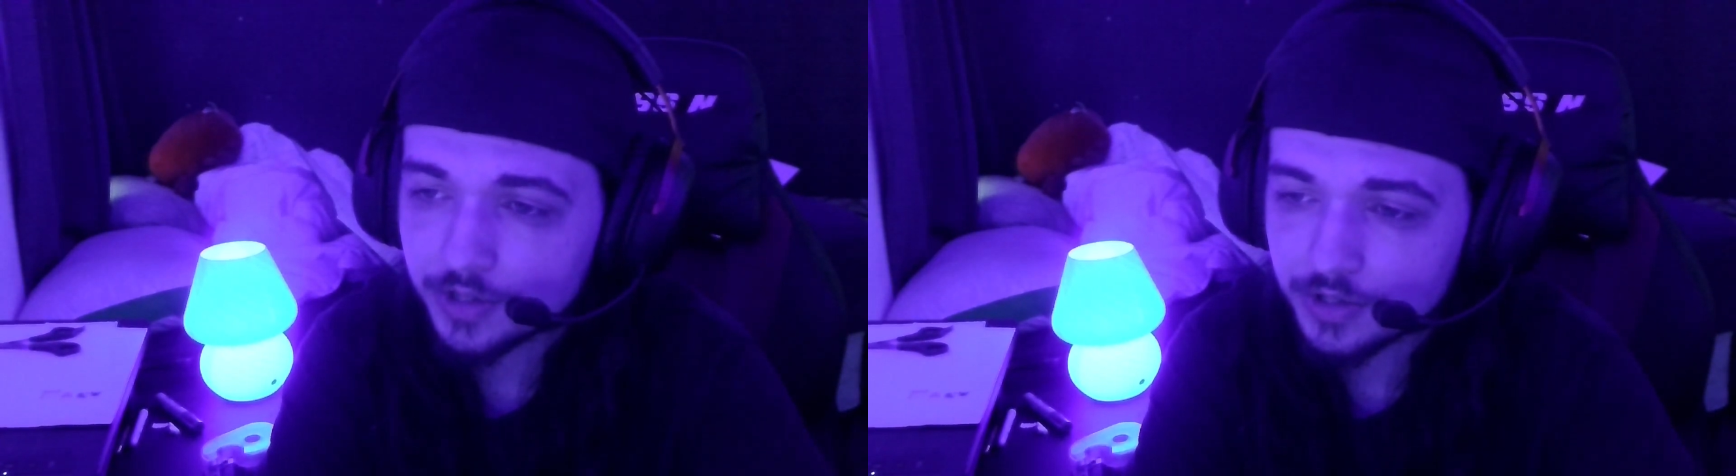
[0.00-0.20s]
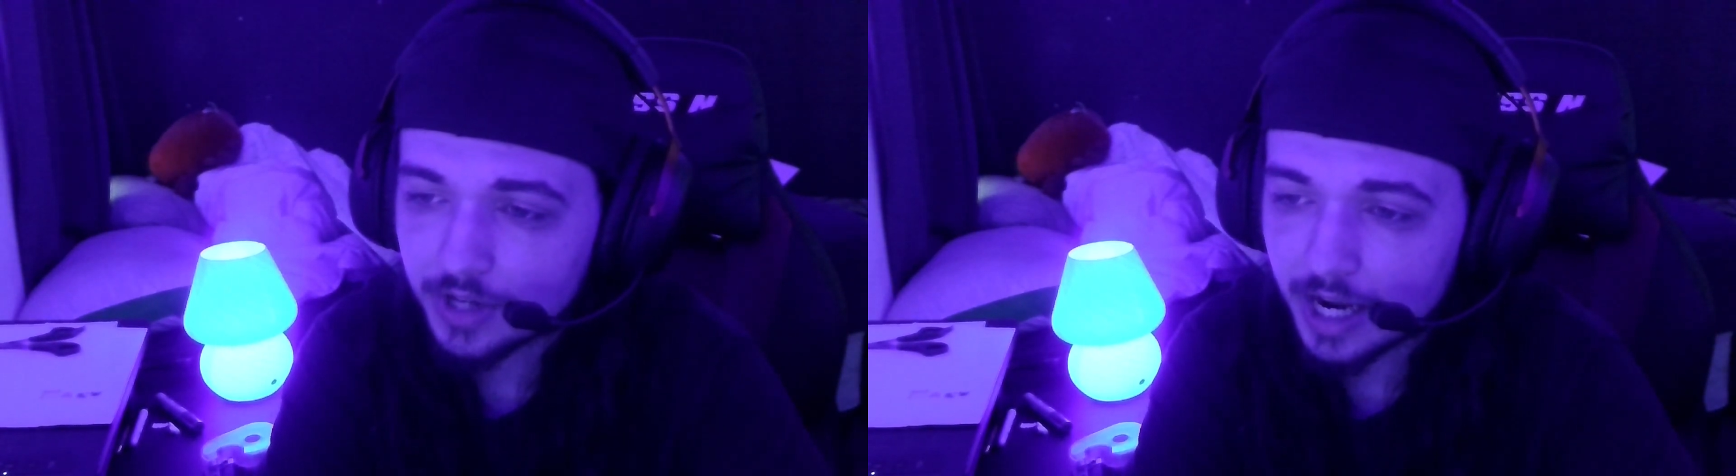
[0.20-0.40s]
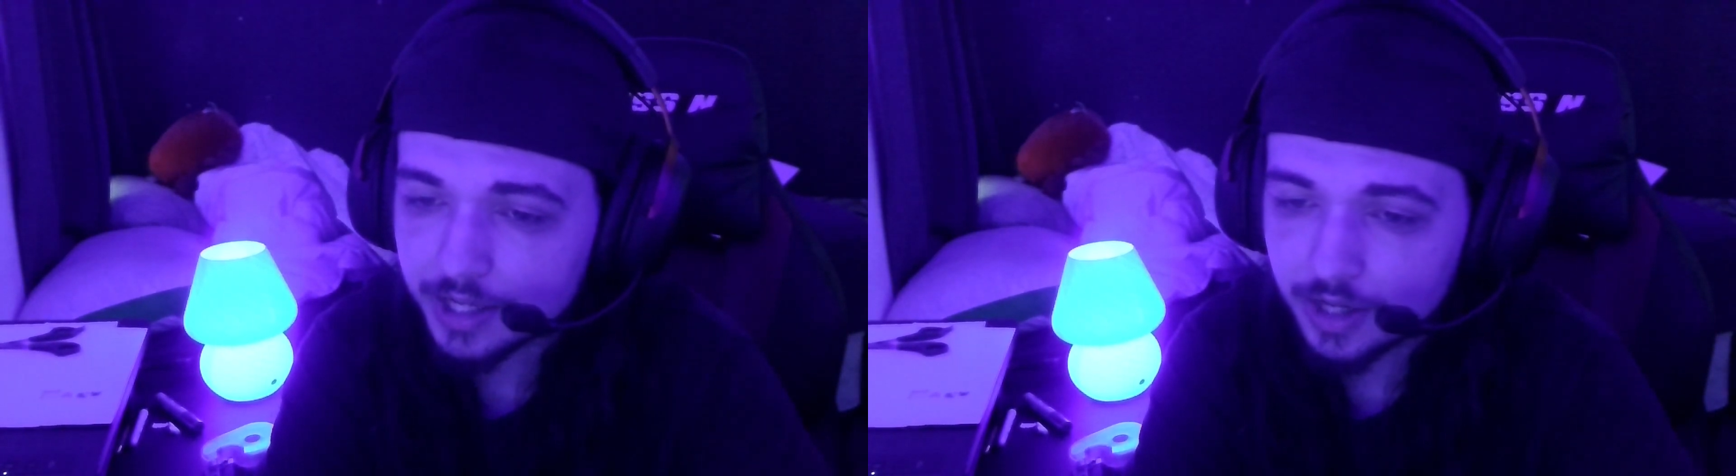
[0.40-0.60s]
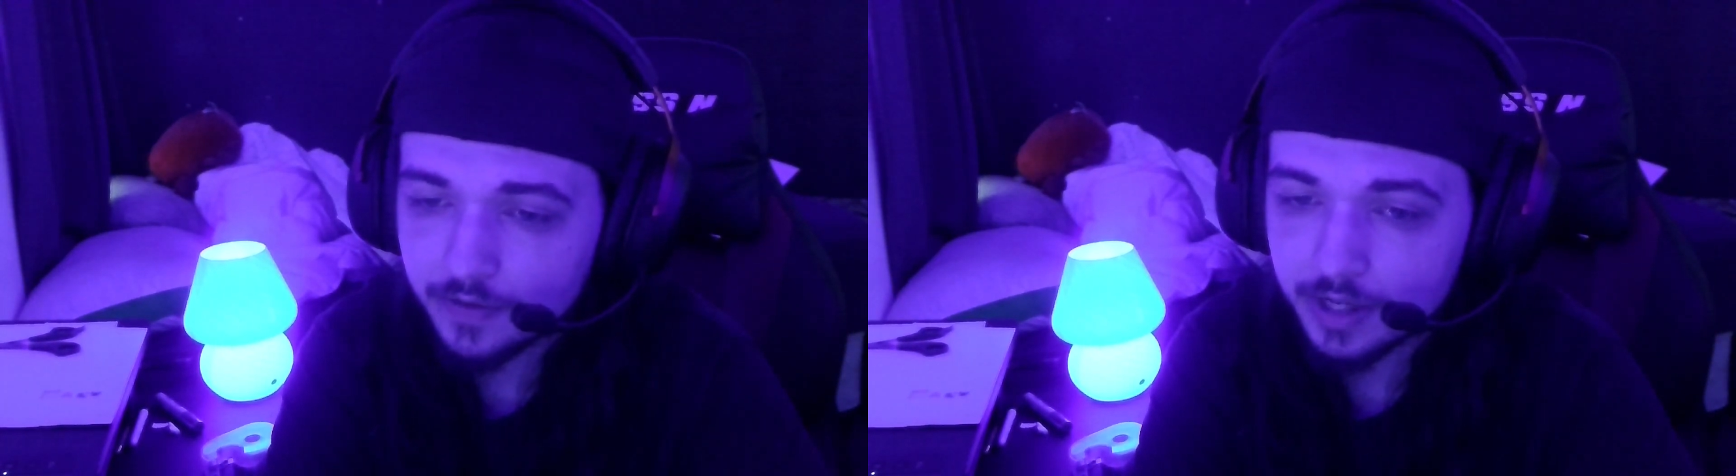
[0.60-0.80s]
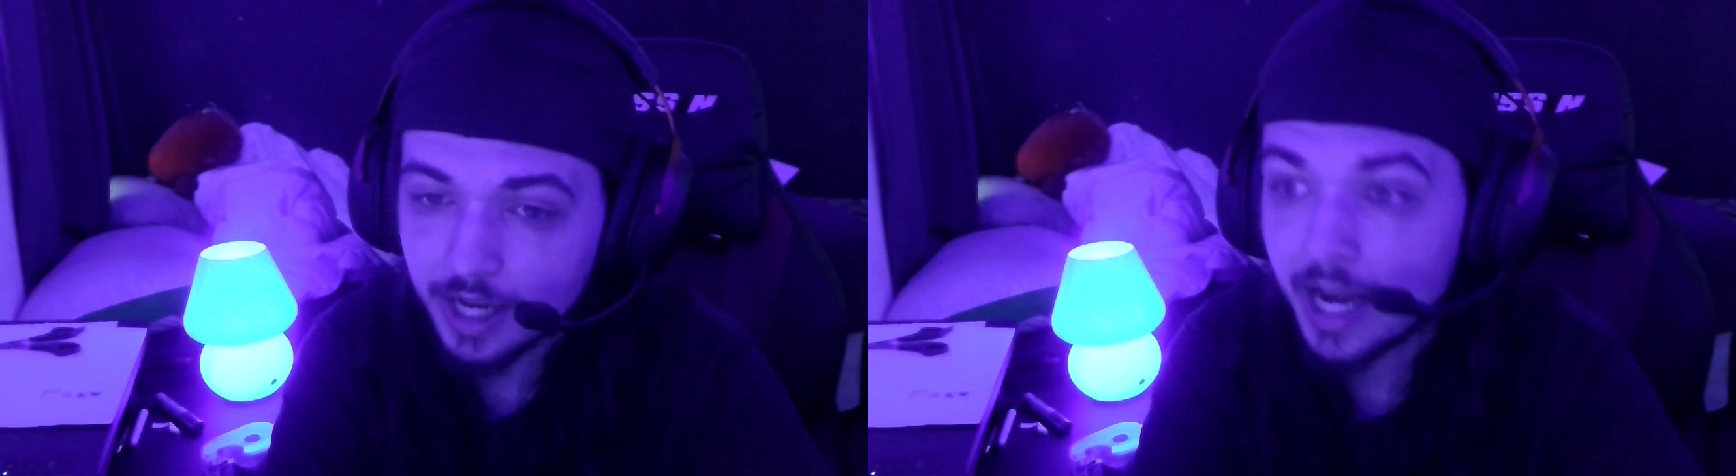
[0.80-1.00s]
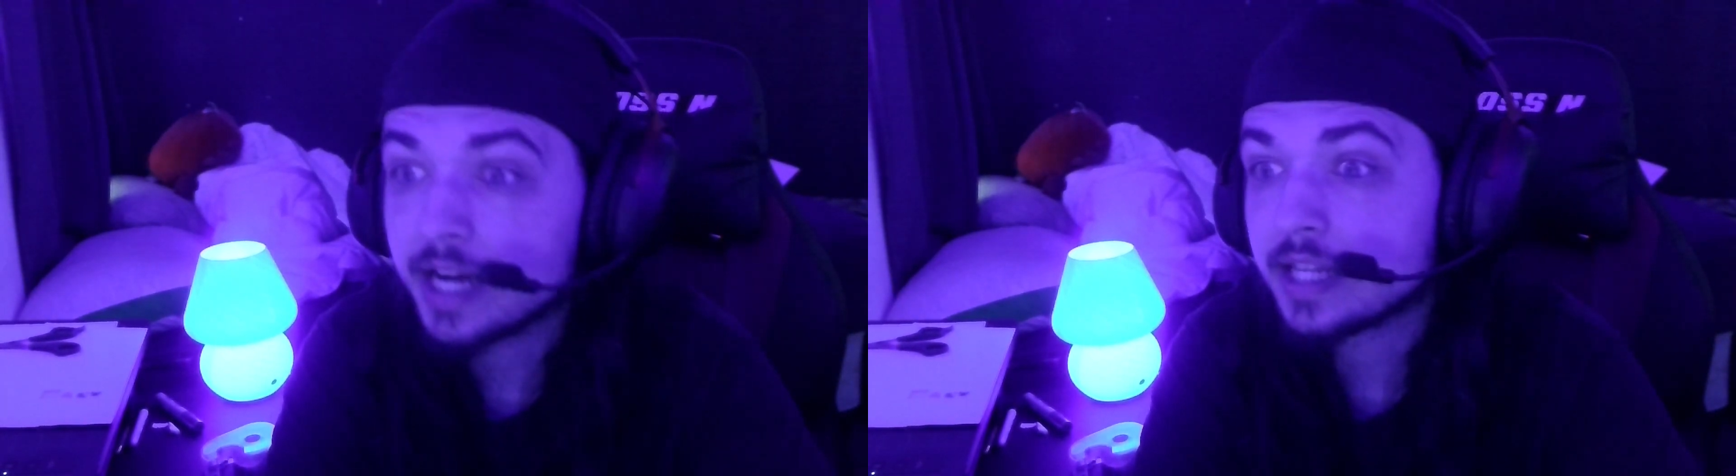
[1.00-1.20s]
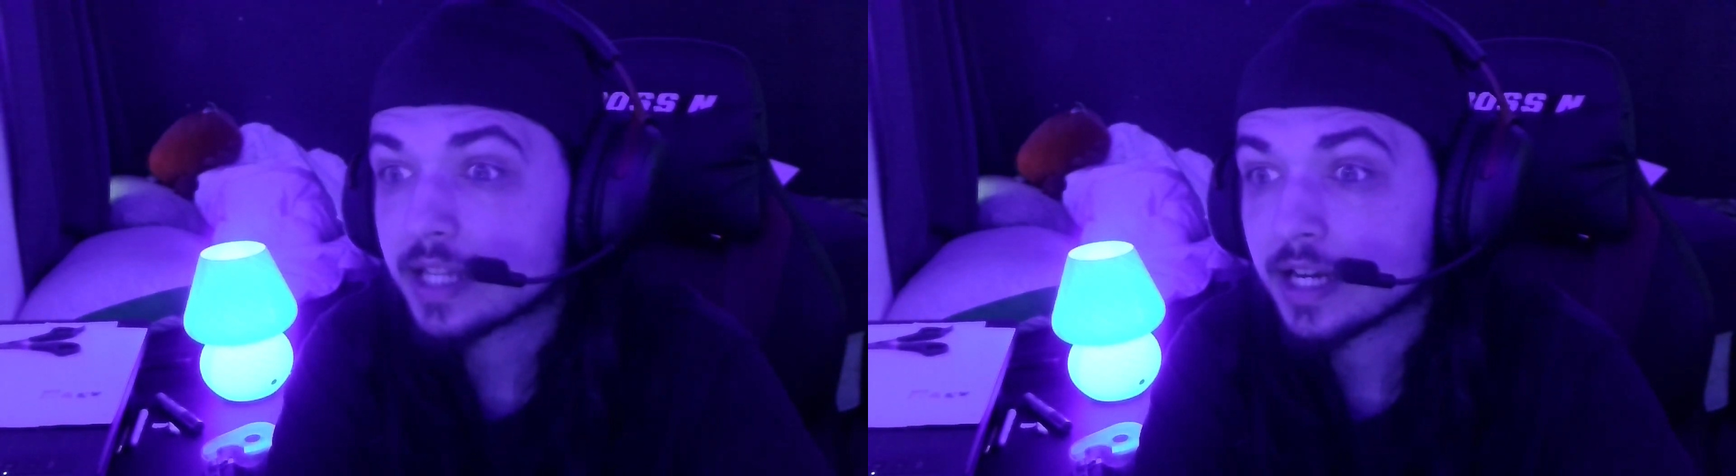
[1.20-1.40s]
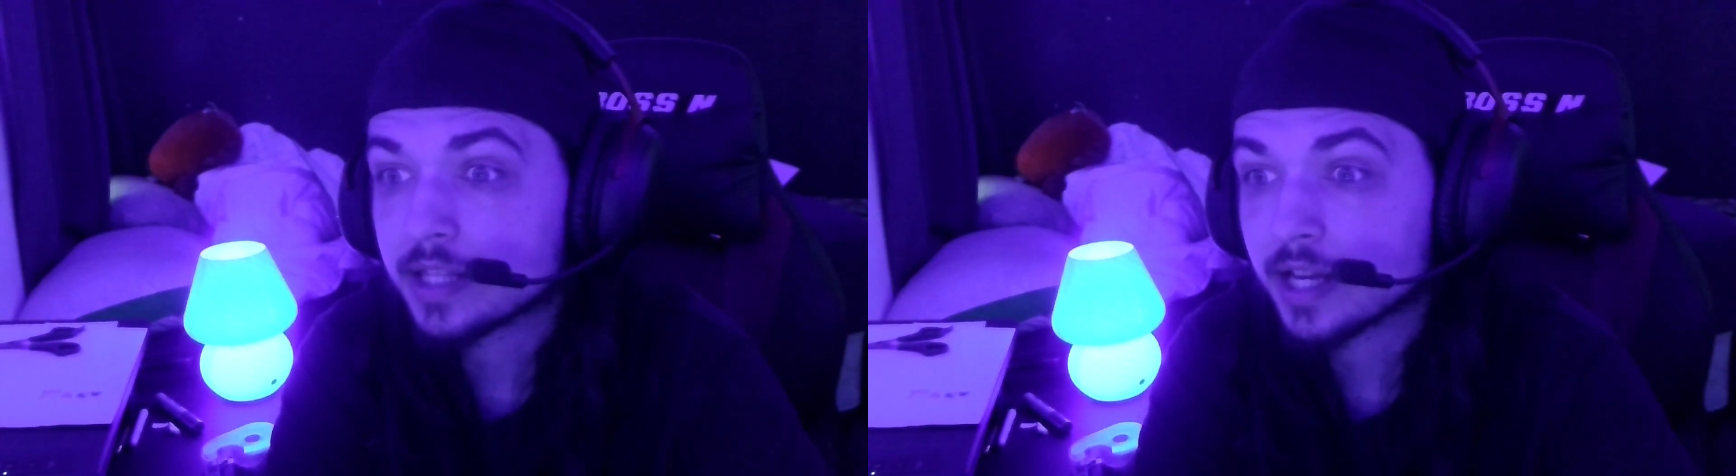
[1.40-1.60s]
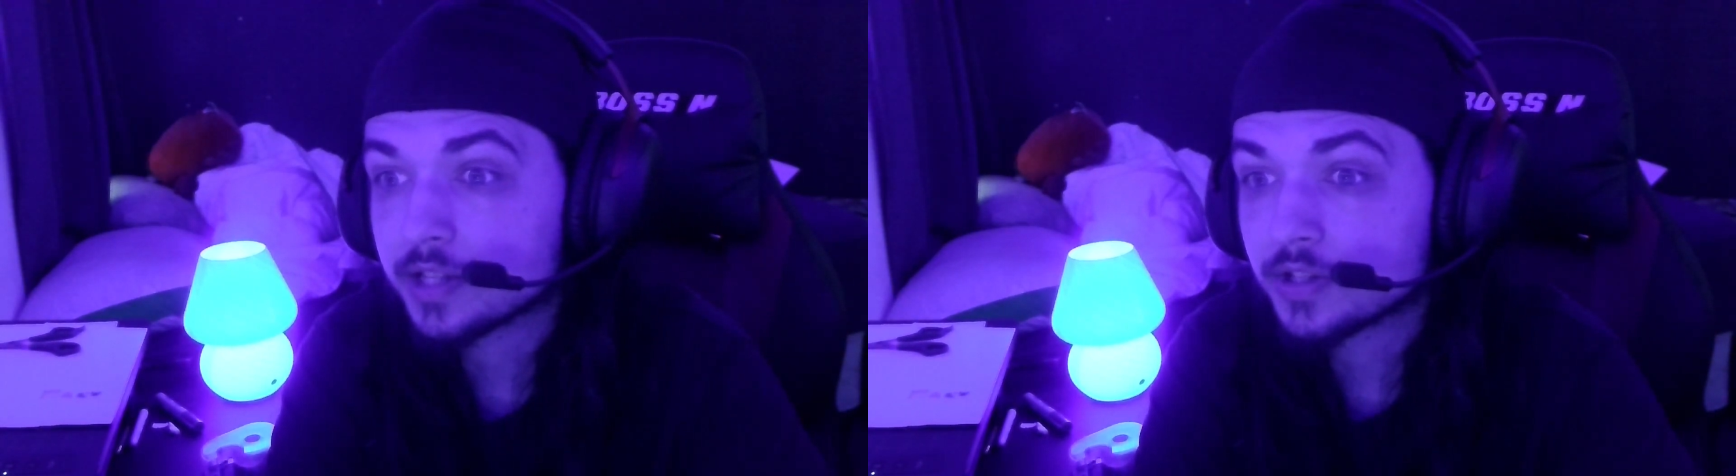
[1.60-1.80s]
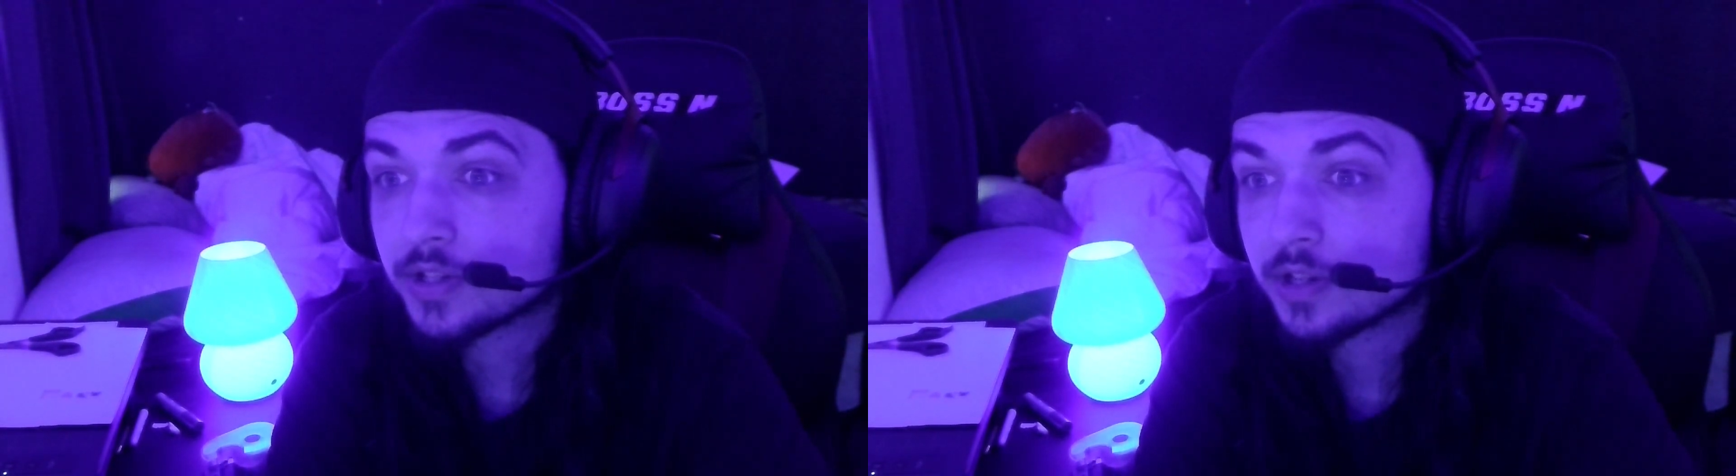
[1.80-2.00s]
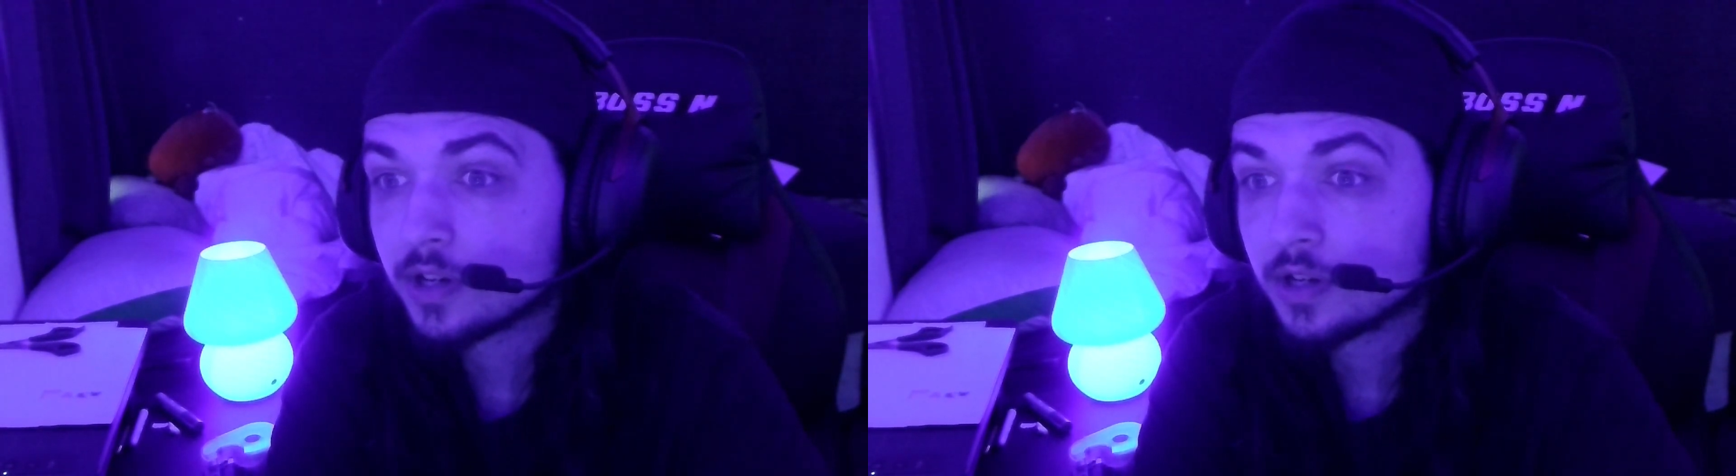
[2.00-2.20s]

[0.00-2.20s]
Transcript: a status given to anything that's